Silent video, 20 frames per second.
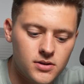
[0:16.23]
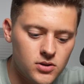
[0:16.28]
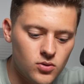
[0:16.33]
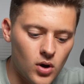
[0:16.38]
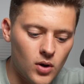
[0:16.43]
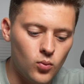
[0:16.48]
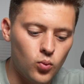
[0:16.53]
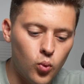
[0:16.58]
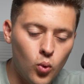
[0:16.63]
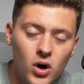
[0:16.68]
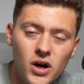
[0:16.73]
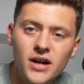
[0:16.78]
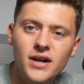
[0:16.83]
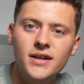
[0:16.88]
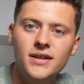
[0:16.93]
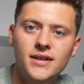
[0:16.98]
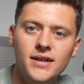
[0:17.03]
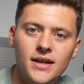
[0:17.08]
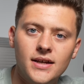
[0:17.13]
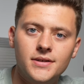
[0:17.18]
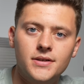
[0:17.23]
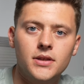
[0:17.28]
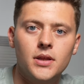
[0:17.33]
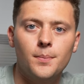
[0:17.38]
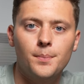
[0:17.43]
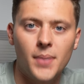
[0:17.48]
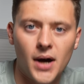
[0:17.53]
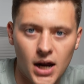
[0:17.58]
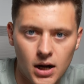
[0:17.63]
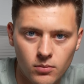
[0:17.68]
So I wanted to get to the
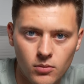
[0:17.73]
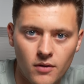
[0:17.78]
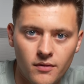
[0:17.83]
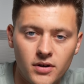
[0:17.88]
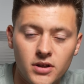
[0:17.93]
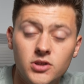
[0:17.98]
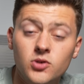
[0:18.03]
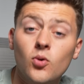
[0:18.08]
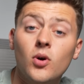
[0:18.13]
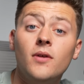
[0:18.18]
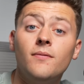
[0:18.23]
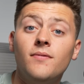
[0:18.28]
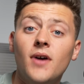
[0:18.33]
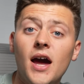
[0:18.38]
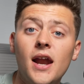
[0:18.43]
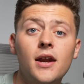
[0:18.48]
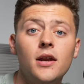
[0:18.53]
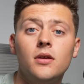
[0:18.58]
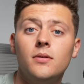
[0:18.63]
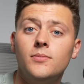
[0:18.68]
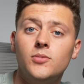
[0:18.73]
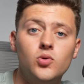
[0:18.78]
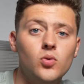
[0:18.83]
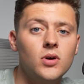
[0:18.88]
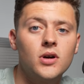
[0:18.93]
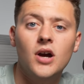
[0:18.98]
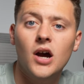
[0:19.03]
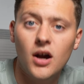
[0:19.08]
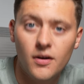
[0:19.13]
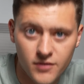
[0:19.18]
bottom of it. So I invited him to
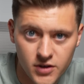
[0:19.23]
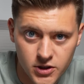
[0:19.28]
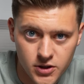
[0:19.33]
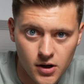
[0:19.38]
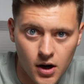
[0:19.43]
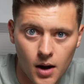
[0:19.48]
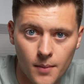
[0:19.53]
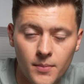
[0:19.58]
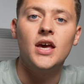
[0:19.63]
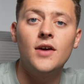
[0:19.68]
a coffee shop.